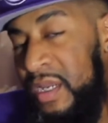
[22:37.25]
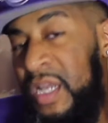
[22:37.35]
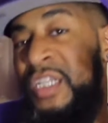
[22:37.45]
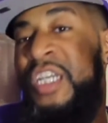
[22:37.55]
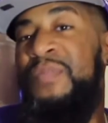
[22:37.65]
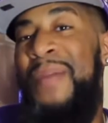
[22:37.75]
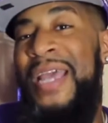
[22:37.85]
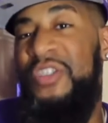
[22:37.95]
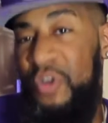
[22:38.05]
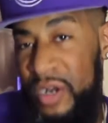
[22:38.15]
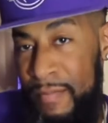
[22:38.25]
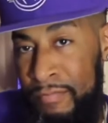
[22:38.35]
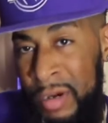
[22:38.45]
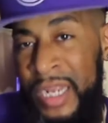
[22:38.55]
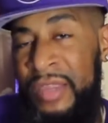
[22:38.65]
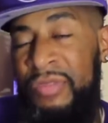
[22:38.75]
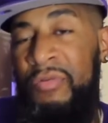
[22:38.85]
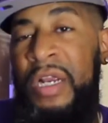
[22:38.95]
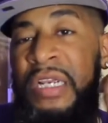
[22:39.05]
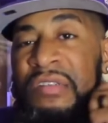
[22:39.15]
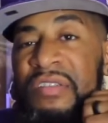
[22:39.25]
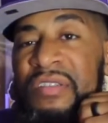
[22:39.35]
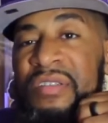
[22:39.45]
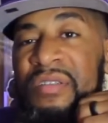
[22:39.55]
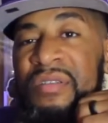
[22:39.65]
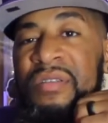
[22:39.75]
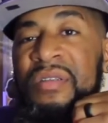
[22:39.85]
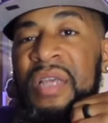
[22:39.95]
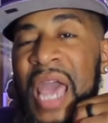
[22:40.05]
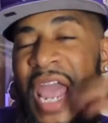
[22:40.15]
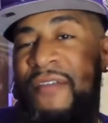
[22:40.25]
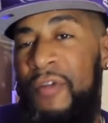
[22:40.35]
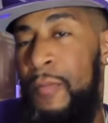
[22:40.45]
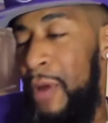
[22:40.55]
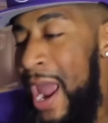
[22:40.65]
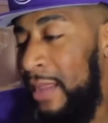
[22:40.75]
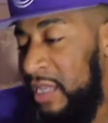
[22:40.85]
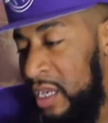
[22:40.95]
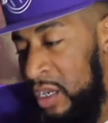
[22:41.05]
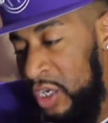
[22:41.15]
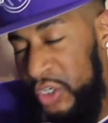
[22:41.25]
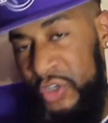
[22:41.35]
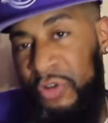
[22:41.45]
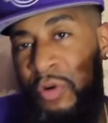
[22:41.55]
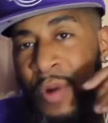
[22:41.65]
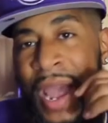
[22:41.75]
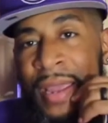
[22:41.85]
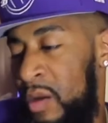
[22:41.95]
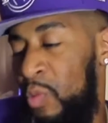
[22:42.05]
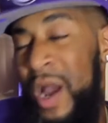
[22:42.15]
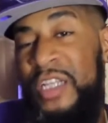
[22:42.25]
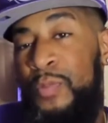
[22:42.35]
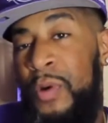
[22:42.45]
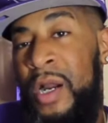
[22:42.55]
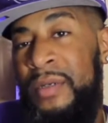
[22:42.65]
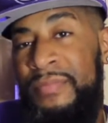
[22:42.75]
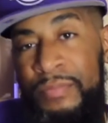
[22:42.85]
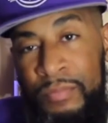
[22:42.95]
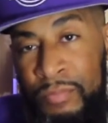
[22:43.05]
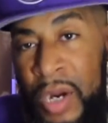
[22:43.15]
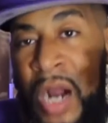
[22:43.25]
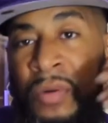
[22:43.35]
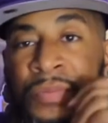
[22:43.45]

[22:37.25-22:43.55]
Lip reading: Just based on them bricking threes. Avery Bradley, shoot away. Westbrook, bro,